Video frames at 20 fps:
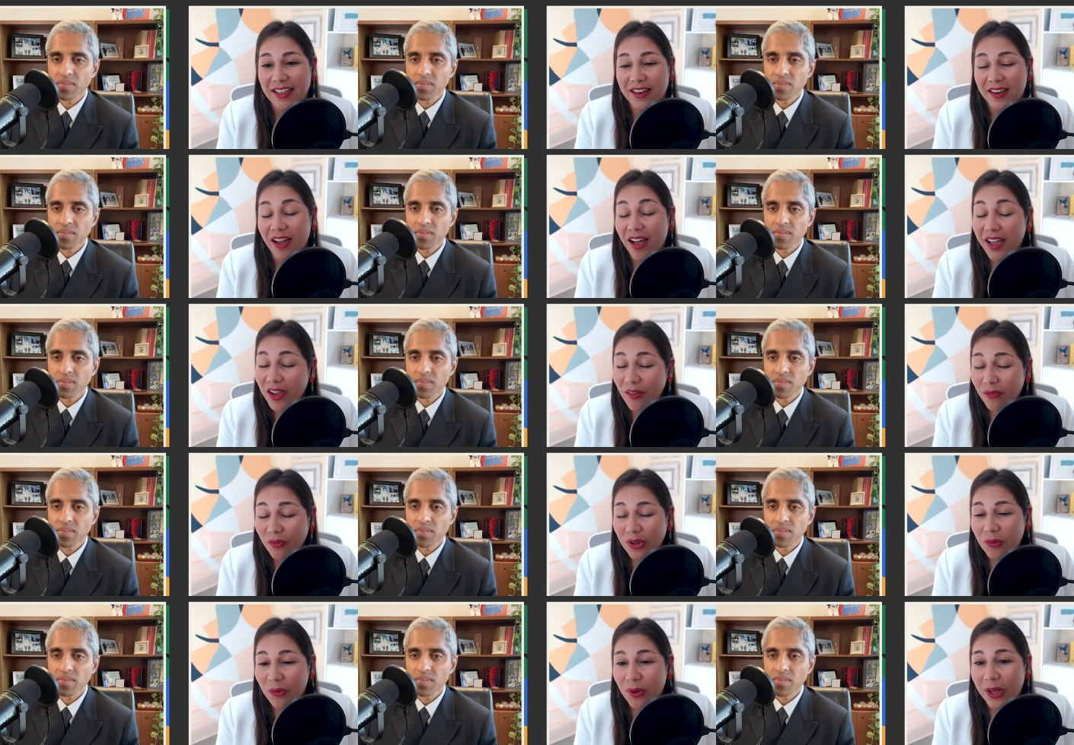Speaker 1: not
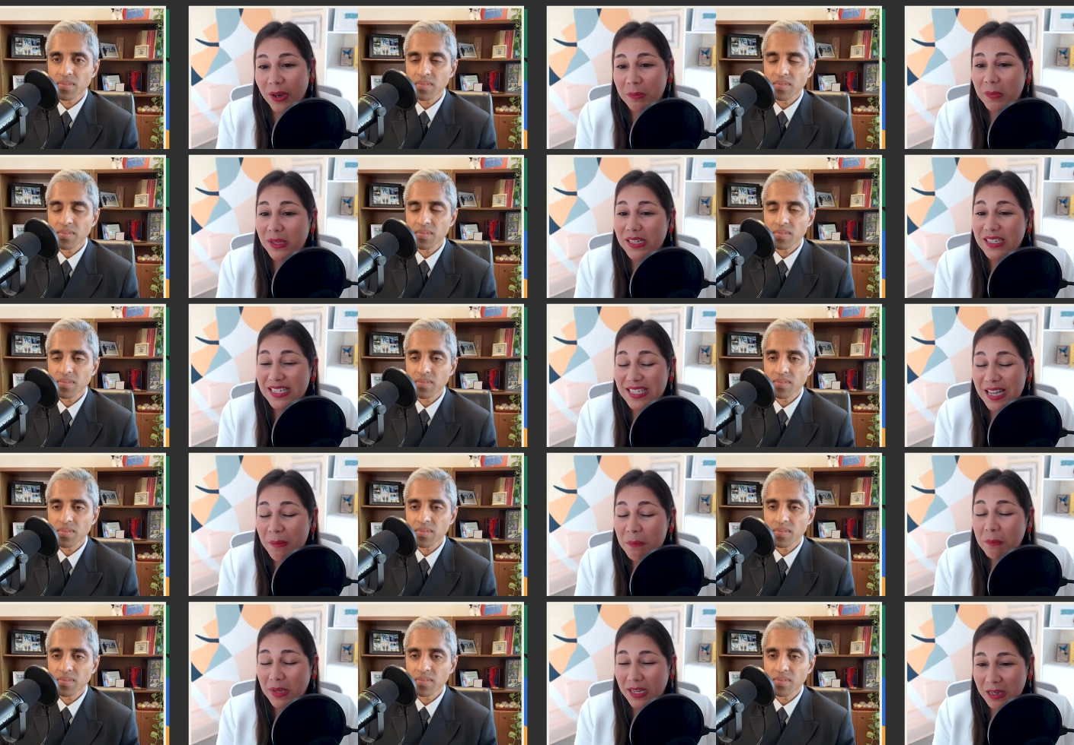everyone, but
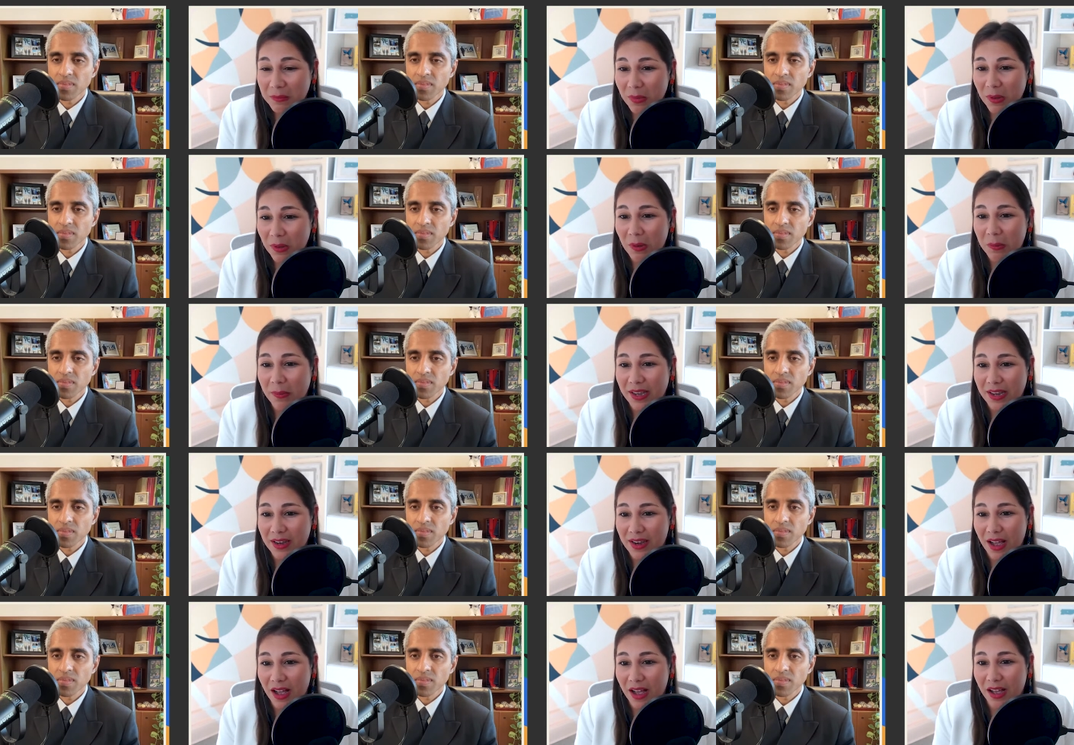some people may
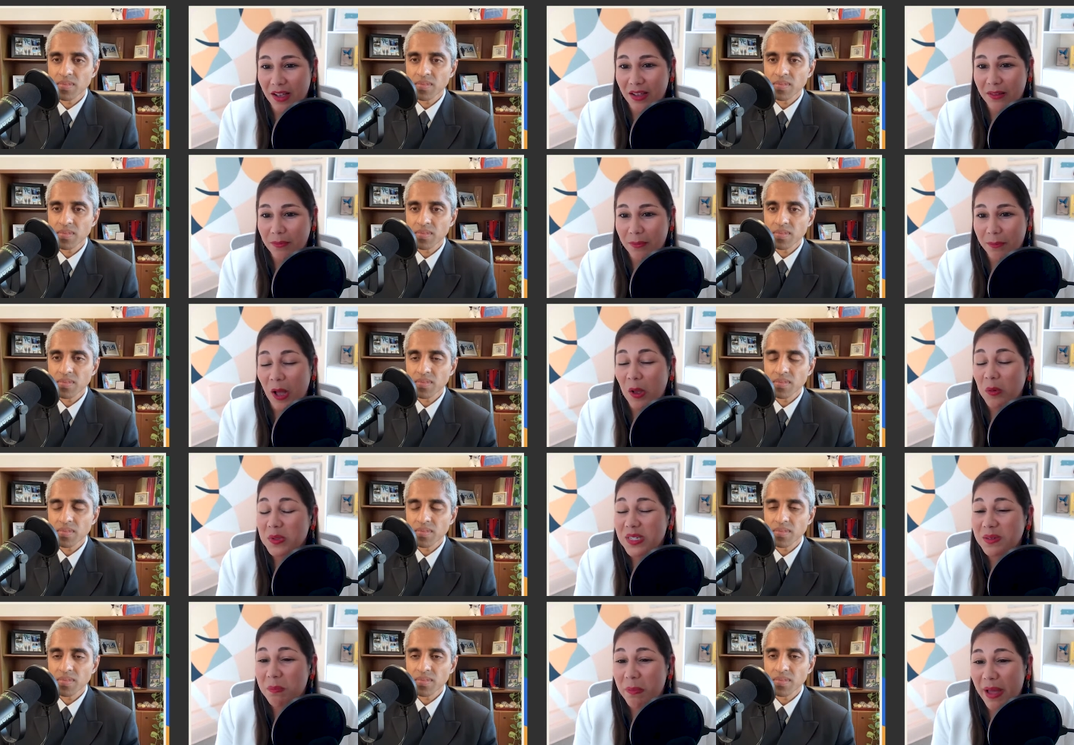not
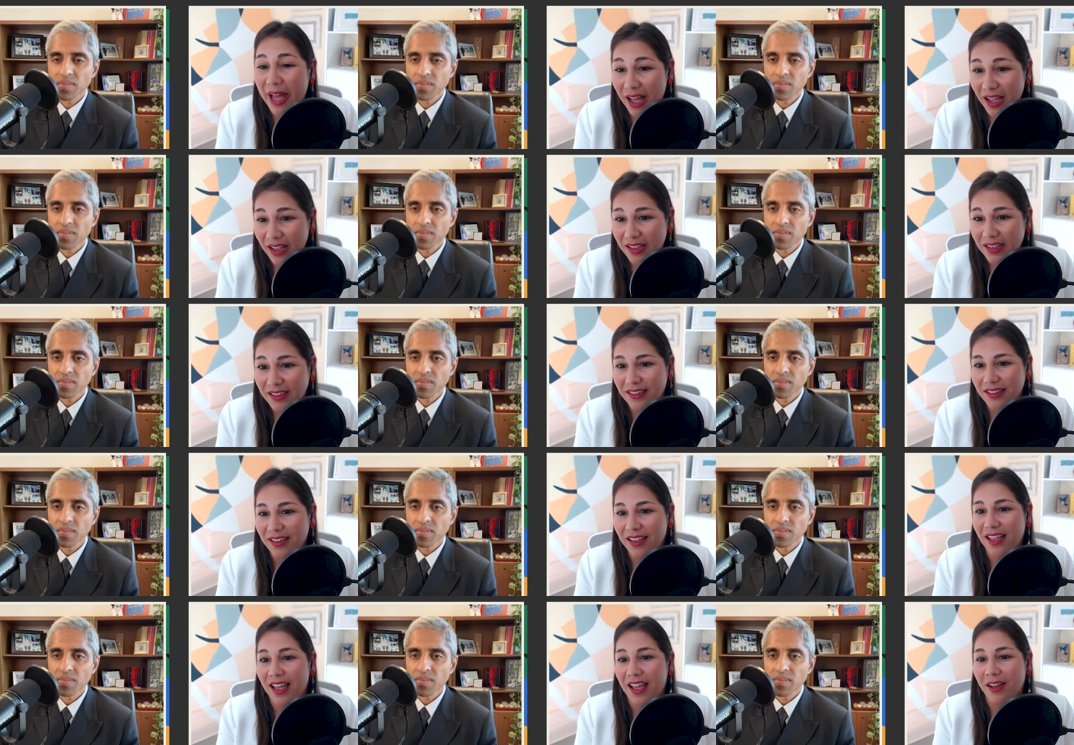bounce back
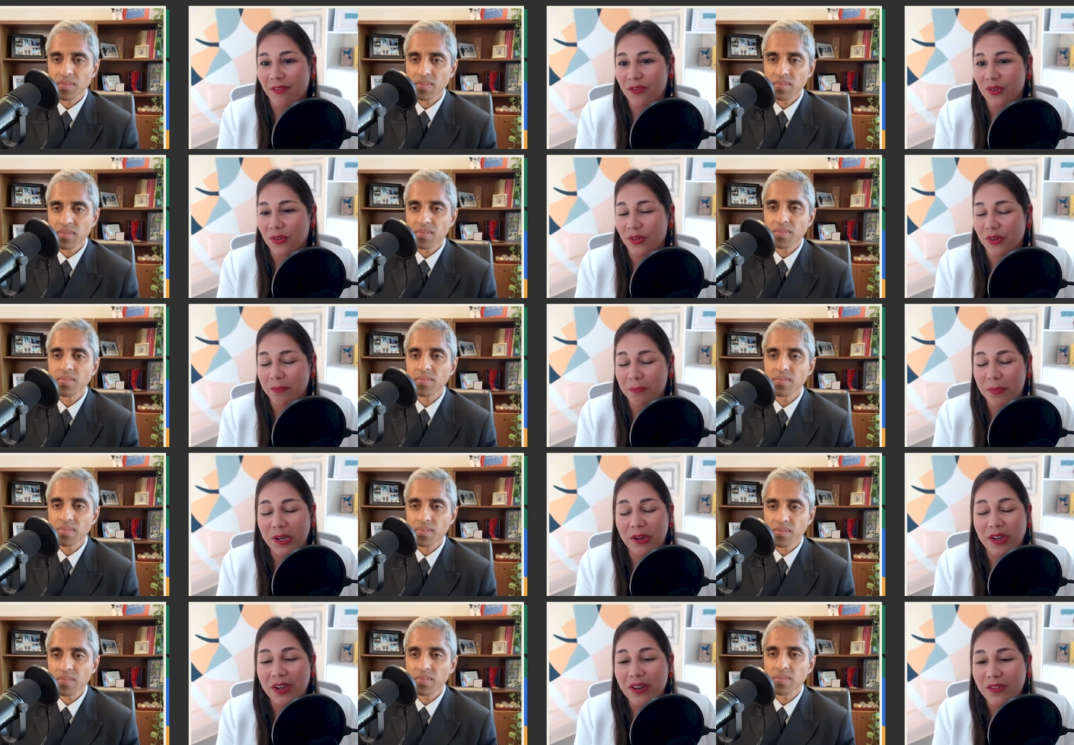after a
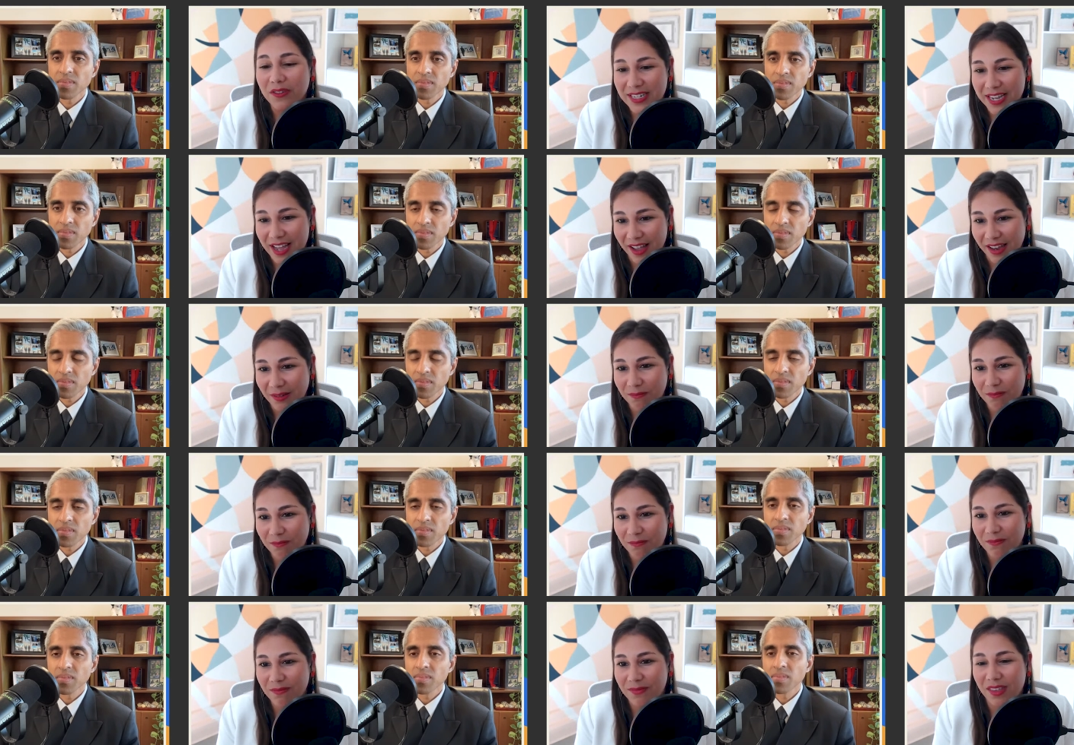period of time.
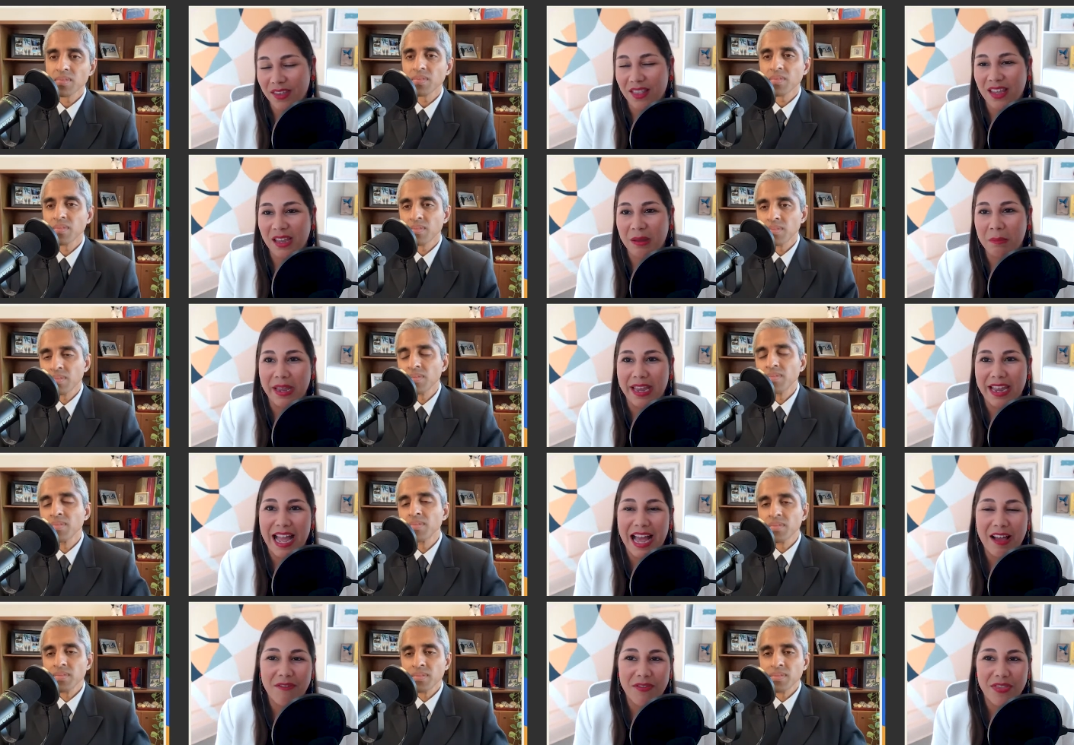And they may
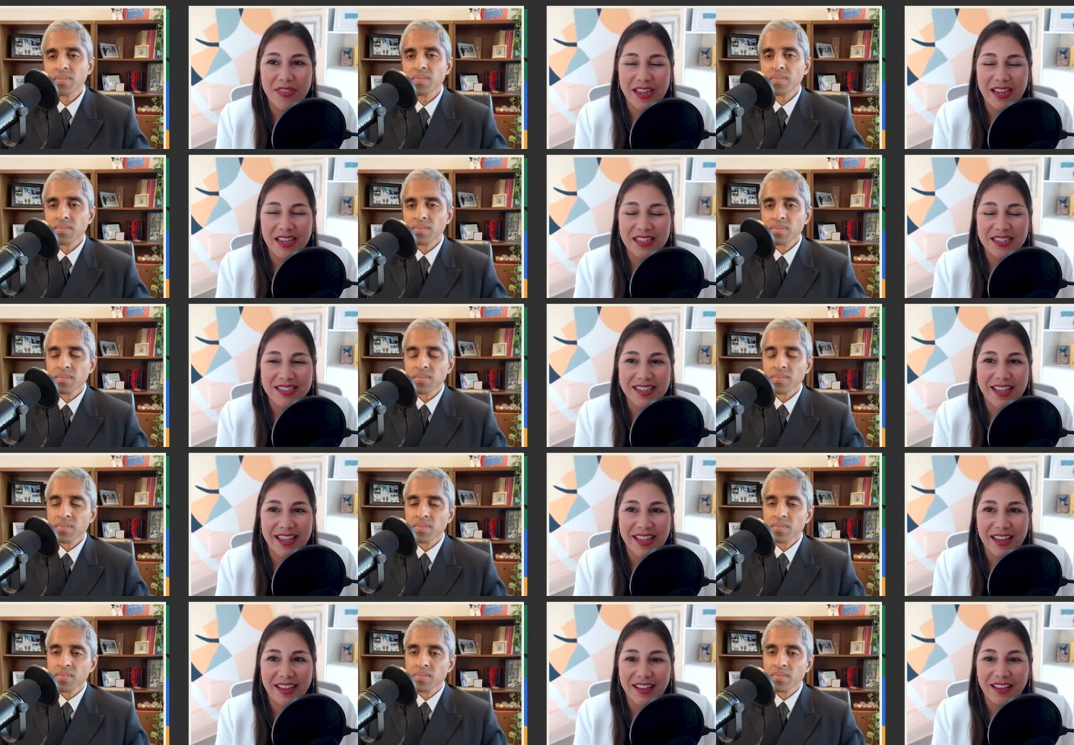have things
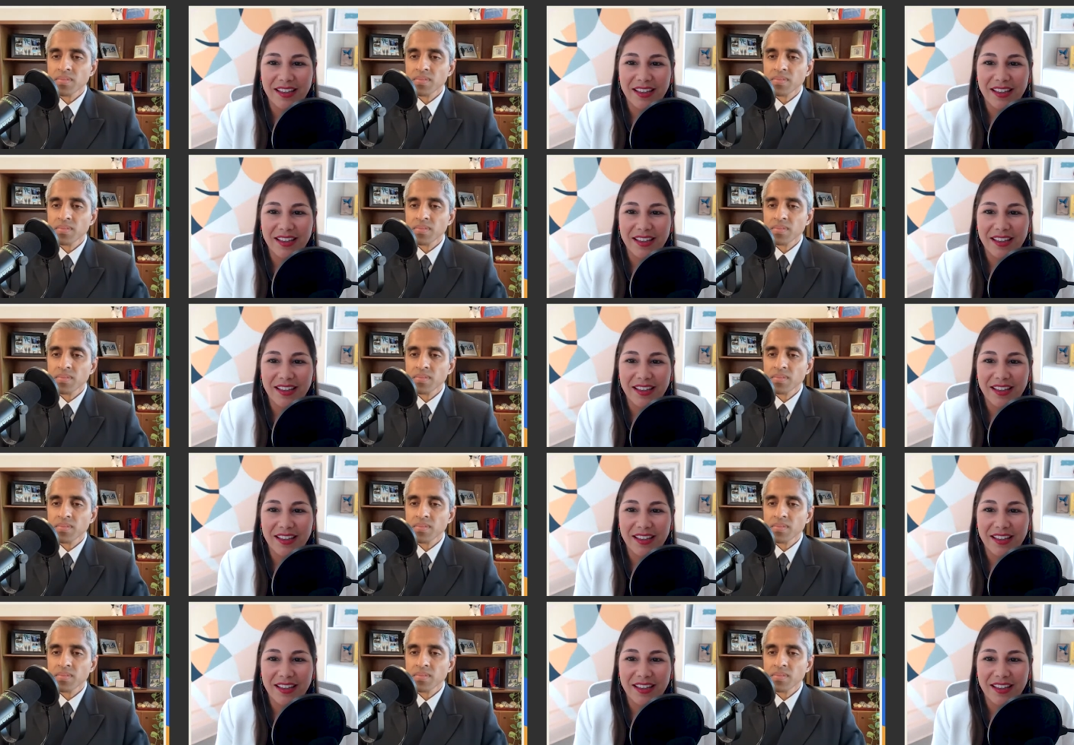like